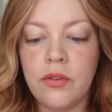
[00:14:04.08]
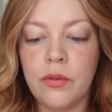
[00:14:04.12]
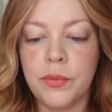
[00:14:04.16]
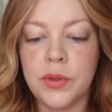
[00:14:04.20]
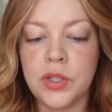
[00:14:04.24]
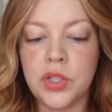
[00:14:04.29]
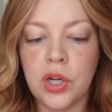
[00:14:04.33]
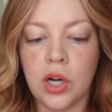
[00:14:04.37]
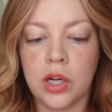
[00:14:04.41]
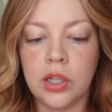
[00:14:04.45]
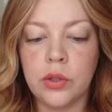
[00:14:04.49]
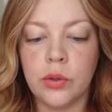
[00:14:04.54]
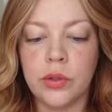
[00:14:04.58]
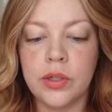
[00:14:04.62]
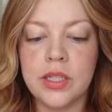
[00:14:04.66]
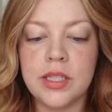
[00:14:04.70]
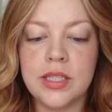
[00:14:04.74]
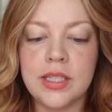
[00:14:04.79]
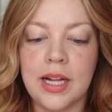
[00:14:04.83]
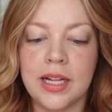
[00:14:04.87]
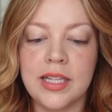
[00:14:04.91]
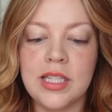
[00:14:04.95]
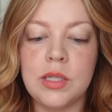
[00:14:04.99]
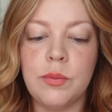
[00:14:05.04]
from the Dark Lord,
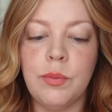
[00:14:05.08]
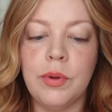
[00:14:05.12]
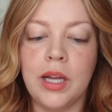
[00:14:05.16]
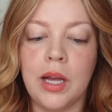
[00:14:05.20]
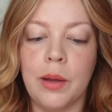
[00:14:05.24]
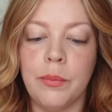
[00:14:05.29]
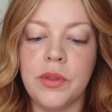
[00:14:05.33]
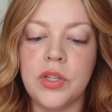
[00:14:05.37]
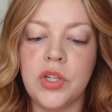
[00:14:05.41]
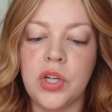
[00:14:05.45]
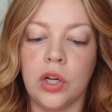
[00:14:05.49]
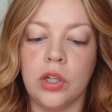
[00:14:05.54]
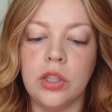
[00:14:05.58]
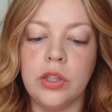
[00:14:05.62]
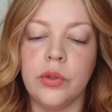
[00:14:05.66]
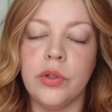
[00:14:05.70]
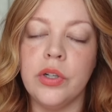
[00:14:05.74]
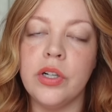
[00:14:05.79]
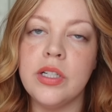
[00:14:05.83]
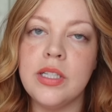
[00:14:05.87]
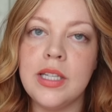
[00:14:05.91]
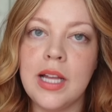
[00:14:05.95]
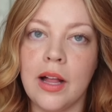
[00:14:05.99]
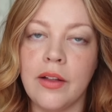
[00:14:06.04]
decides to become the Dark
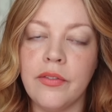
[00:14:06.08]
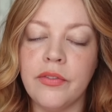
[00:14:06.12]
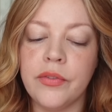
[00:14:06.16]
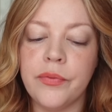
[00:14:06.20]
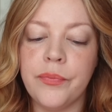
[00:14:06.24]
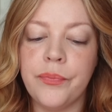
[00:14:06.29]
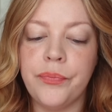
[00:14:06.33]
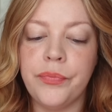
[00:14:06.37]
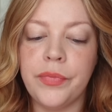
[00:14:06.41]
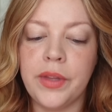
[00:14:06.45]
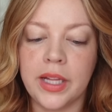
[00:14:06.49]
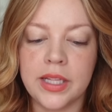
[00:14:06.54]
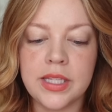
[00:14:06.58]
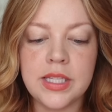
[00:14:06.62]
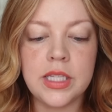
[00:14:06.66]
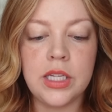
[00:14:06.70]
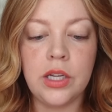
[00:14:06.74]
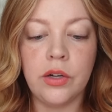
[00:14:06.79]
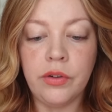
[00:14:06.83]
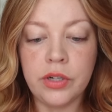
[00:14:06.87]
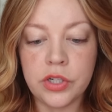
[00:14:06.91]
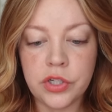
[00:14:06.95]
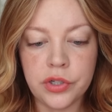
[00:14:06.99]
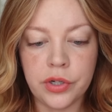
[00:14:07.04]
Lord herself. That's
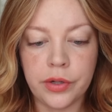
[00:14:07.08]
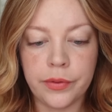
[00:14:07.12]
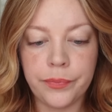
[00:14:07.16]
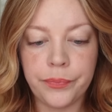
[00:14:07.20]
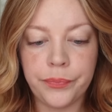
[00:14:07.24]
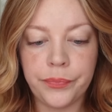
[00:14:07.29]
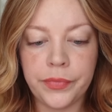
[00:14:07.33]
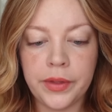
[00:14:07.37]
the original.